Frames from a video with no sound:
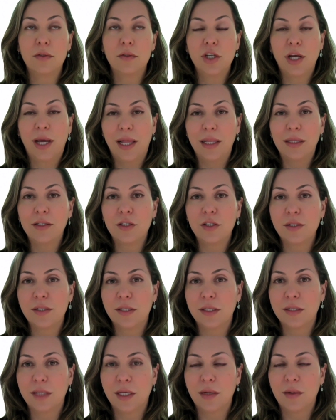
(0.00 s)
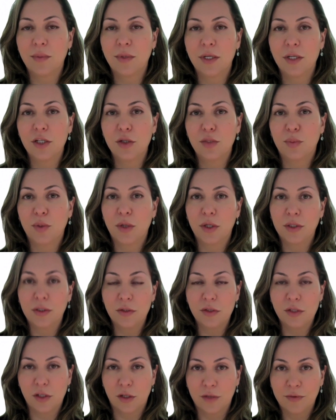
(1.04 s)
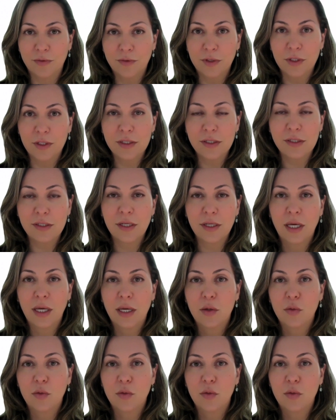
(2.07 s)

challenges that data mesh brought to surface